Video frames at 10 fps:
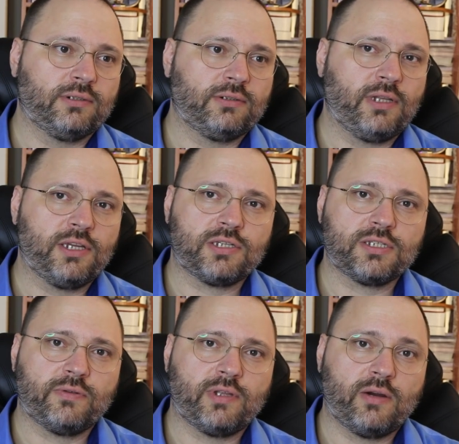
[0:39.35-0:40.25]

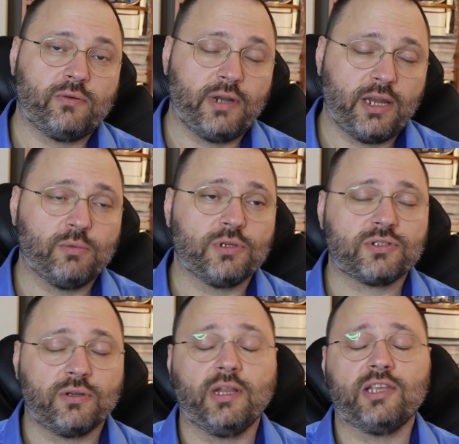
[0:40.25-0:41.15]
relations with our
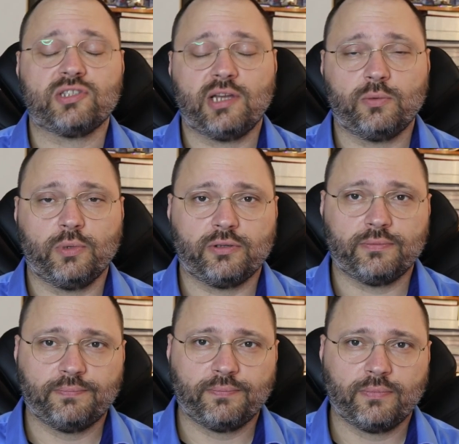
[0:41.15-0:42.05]
neighbors? So let's start
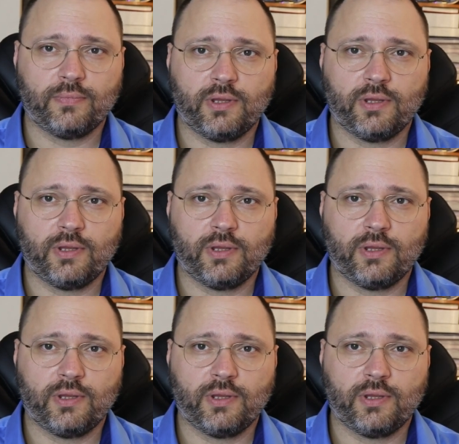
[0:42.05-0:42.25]
with.